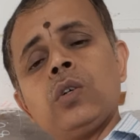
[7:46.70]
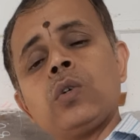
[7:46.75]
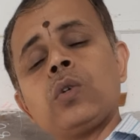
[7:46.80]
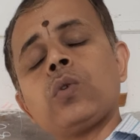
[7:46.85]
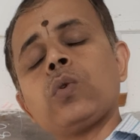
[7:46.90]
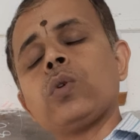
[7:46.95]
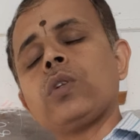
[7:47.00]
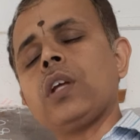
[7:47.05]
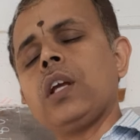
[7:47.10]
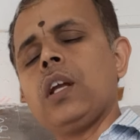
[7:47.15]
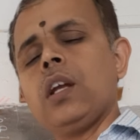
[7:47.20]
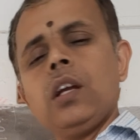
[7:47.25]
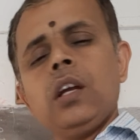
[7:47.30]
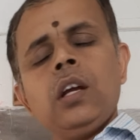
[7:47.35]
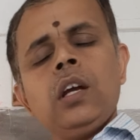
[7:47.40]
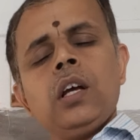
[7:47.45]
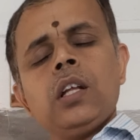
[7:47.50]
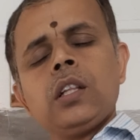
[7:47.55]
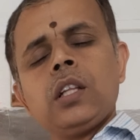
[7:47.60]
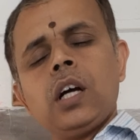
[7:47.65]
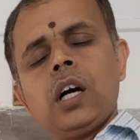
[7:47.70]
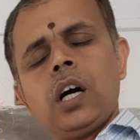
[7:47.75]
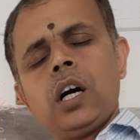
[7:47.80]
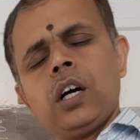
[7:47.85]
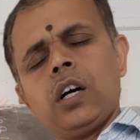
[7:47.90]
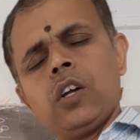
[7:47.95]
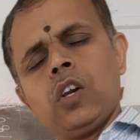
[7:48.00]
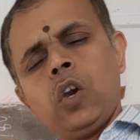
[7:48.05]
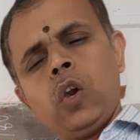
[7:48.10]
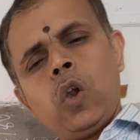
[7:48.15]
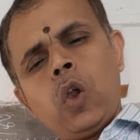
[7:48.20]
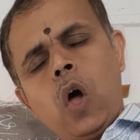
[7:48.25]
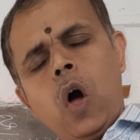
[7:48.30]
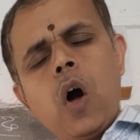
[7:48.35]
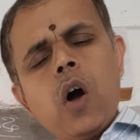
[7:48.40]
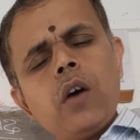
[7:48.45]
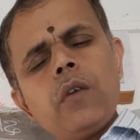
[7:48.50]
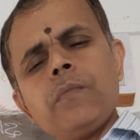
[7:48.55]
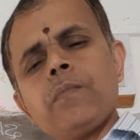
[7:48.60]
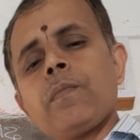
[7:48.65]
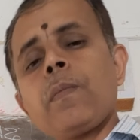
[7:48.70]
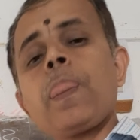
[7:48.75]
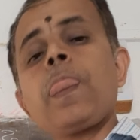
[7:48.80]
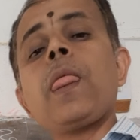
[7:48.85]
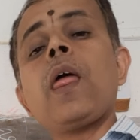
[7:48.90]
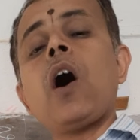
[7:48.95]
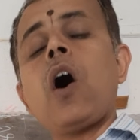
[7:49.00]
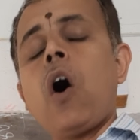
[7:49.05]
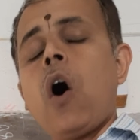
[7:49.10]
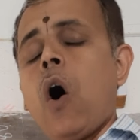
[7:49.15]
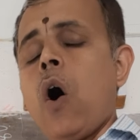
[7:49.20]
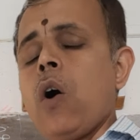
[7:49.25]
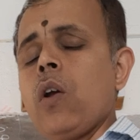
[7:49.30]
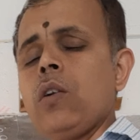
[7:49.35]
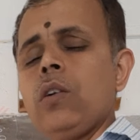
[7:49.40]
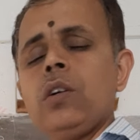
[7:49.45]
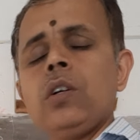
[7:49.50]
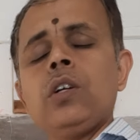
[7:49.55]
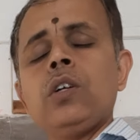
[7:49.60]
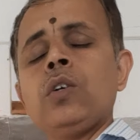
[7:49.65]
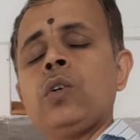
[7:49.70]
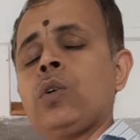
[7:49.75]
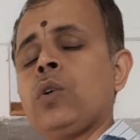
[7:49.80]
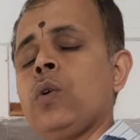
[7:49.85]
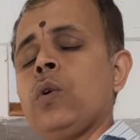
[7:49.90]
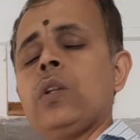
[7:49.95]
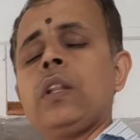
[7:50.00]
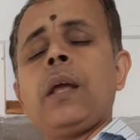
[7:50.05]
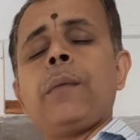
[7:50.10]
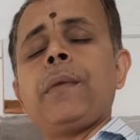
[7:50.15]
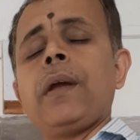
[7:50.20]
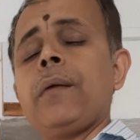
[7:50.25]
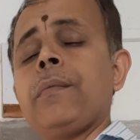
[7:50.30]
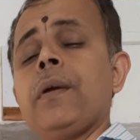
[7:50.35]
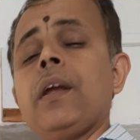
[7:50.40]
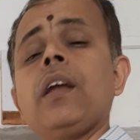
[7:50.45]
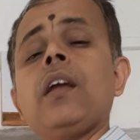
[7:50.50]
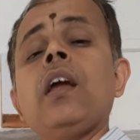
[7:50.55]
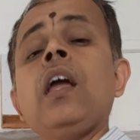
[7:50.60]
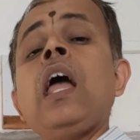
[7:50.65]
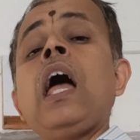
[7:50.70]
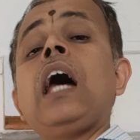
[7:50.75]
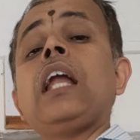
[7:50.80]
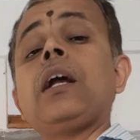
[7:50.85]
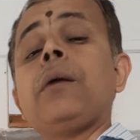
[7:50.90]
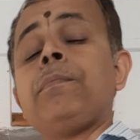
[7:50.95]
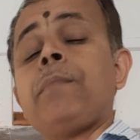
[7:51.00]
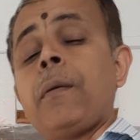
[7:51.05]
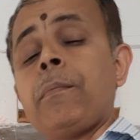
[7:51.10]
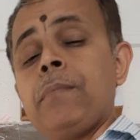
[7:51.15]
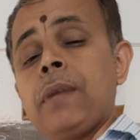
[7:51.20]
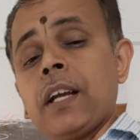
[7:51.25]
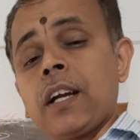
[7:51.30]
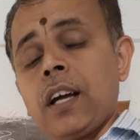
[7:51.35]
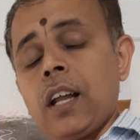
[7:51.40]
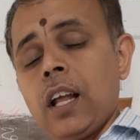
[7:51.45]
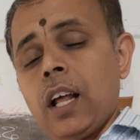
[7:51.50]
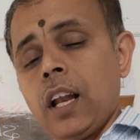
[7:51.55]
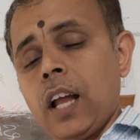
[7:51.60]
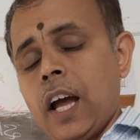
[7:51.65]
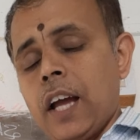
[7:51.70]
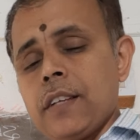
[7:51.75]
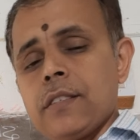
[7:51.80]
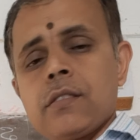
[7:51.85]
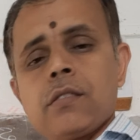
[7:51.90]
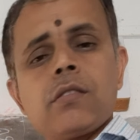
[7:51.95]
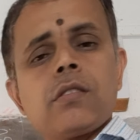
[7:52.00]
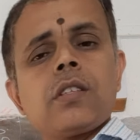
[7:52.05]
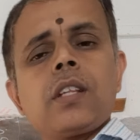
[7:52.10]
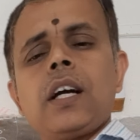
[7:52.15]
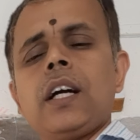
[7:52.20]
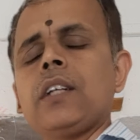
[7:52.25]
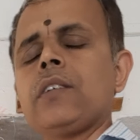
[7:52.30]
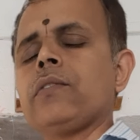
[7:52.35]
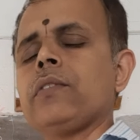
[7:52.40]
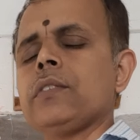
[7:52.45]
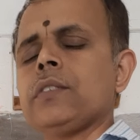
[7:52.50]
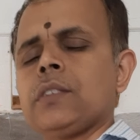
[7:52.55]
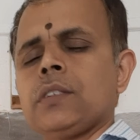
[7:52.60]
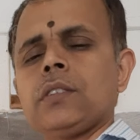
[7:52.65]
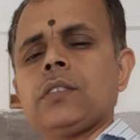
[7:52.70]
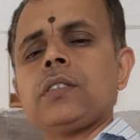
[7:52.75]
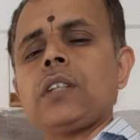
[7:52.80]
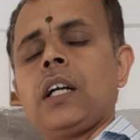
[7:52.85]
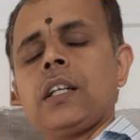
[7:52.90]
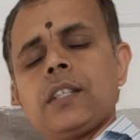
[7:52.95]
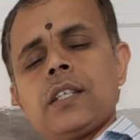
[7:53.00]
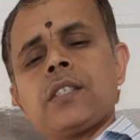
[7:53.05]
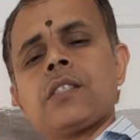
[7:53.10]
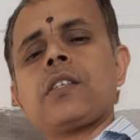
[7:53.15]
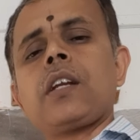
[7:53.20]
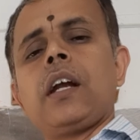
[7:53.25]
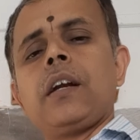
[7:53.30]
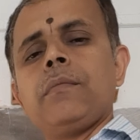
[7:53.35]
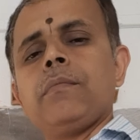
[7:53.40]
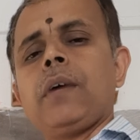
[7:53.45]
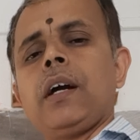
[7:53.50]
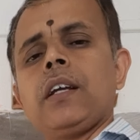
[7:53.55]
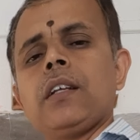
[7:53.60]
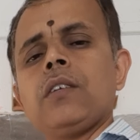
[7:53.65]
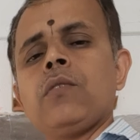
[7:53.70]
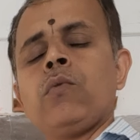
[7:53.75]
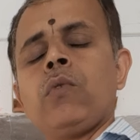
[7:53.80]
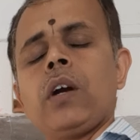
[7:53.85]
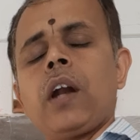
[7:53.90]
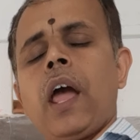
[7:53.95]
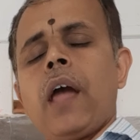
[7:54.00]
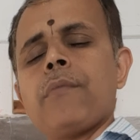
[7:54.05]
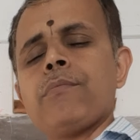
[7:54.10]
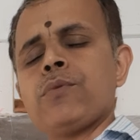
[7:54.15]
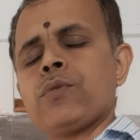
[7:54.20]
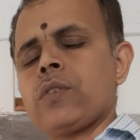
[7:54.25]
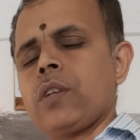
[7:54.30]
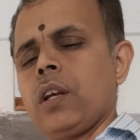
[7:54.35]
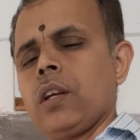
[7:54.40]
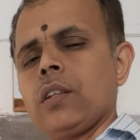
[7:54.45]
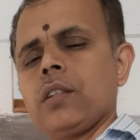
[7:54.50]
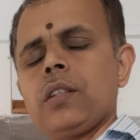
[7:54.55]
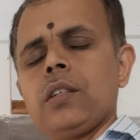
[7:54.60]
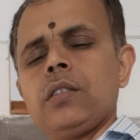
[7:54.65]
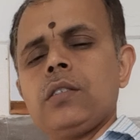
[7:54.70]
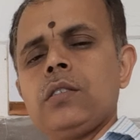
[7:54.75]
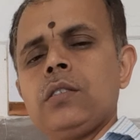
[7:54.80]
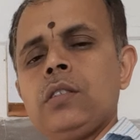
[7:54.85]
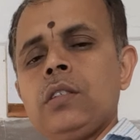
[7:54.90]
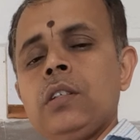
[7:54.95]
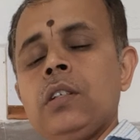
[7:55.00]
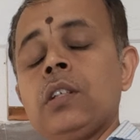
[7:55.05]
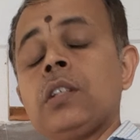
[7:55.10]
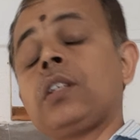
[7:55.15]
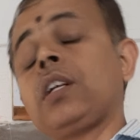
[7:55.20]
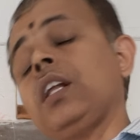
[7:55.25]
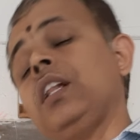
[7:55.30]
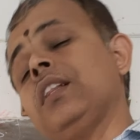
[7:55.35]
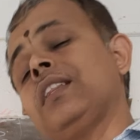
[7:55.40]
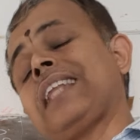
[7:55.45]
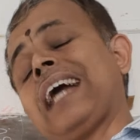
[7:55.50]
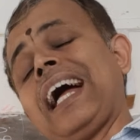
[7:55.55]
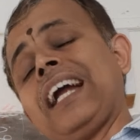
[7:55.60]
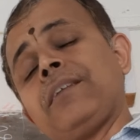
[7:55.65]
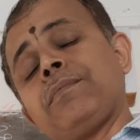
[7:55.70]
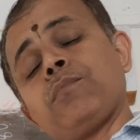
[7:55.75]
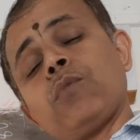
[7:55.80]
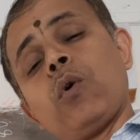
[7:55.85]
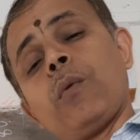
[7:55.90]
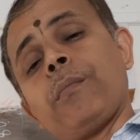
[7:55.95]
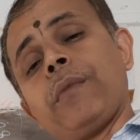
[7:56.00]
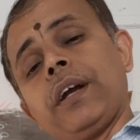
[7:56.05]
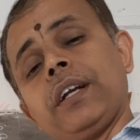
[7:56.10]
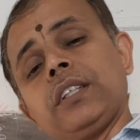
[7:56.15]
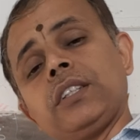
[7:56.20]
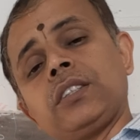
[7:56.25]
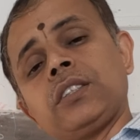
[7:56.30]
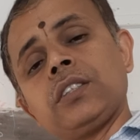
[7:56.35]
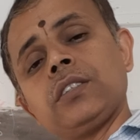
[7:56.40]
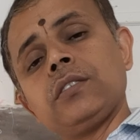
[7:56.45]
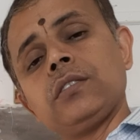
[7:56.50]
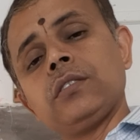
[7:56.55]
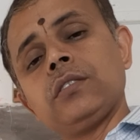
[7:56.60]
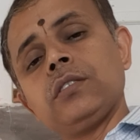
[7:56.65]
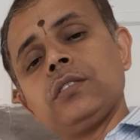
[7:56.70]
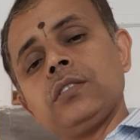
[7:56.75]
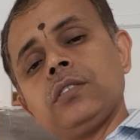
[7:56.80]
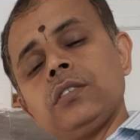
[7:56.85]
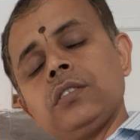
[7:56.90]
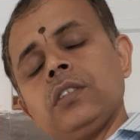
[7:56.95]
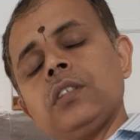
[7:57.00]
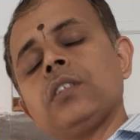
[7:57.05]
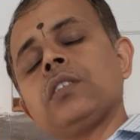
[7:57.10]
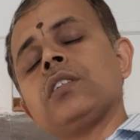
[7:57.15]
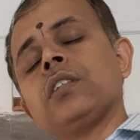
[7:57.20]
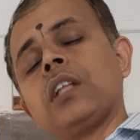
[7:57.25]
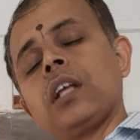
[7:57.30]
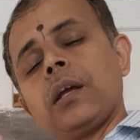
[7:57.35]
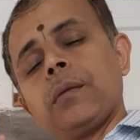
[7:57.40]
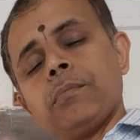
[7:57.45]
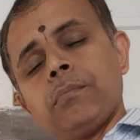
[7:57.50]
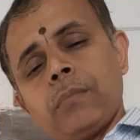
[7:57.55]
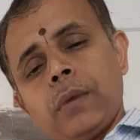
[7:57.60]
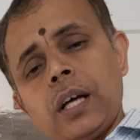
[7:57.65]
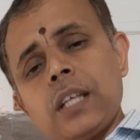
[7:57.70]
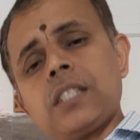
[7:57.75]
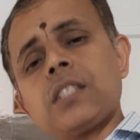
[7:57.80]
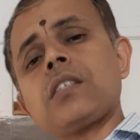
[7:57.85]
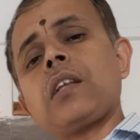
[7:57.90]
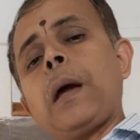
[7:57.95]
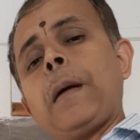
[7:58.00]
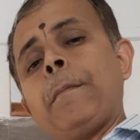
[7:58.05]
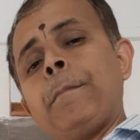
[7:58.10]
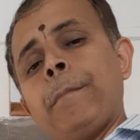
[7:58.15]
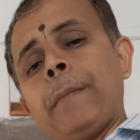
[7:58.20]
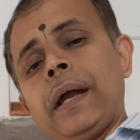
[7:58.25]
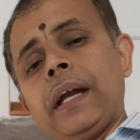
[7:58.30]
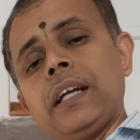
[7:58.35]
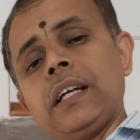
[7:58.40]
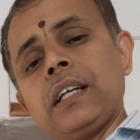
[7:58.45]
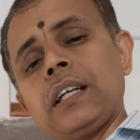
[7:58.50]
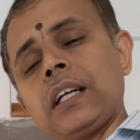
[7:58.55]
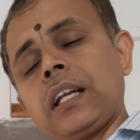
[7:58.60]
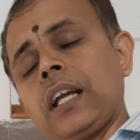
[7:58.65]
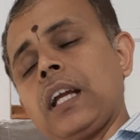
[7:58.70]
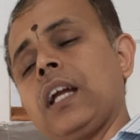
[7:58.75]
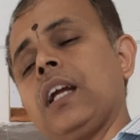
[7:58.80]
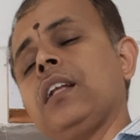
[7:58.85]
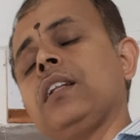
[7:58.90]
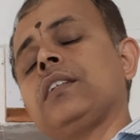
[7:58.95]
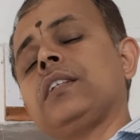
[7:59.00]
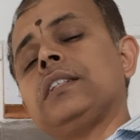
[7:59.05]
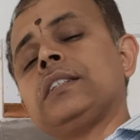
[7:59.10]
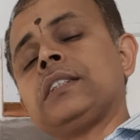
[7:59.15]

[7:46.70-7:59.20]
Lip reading: to the law, or they may be publicized. Understand what I am saying? Till that moment, they must maintain the